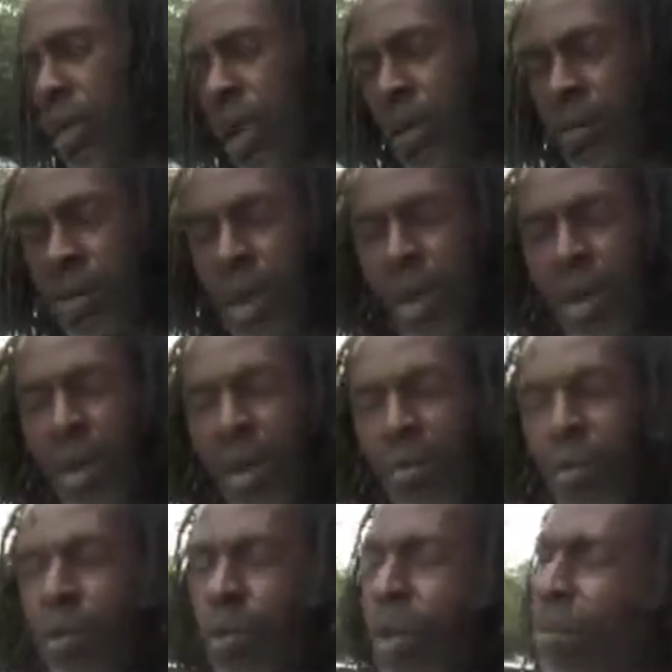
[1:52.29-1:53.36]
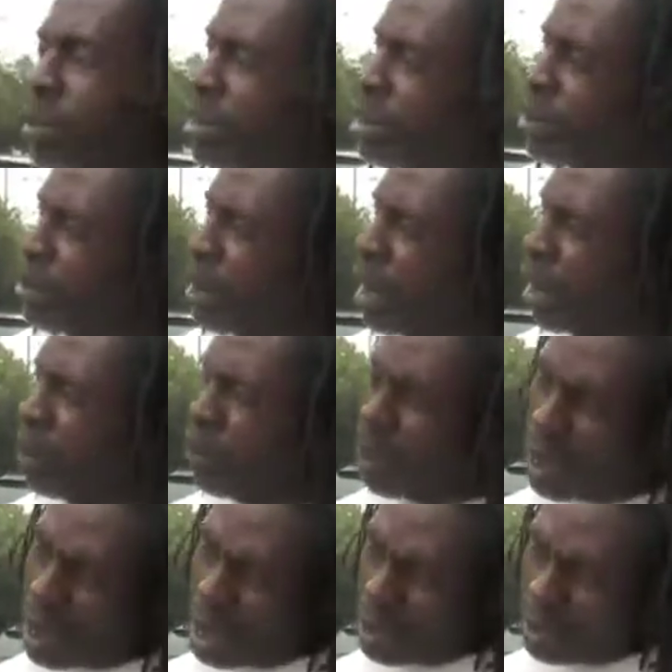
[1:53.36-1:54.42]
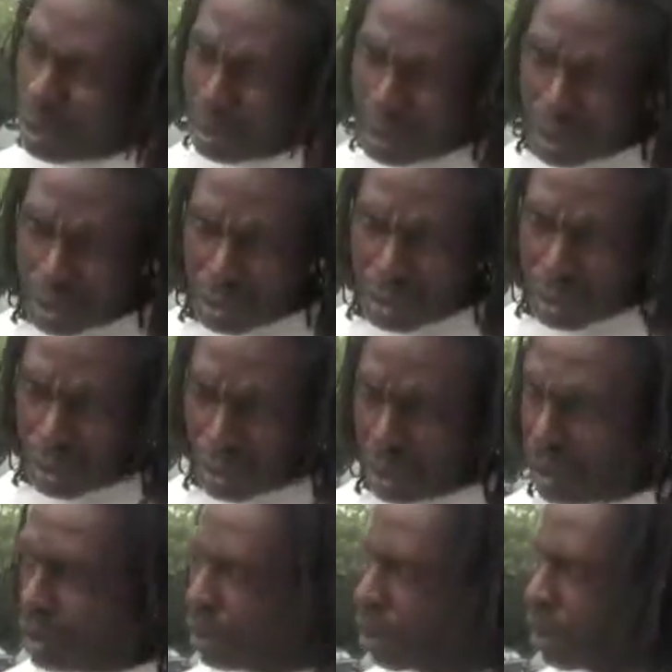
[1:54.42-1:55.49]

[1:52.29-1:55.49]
that was like overwhelming to me. Like, wow, what am I doing here?